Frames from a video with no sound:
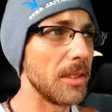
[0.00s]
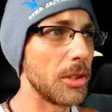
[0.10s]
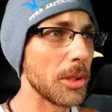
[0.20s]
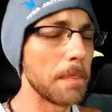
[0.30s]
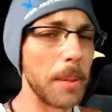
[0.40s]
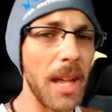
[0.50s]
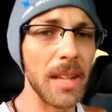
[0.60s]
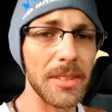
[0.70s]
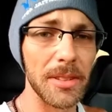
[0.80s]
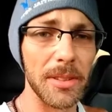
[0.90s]
your
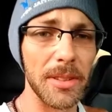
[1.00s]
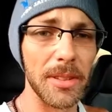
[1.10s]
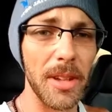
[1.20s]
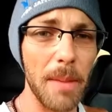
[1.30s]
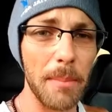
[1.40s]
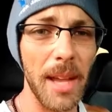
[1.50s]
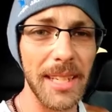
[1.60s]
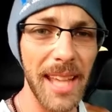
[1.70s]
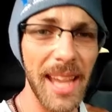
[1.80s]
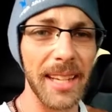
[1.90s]
pastor's not my
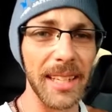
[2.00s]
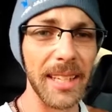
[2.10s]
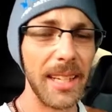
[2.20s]
daddy.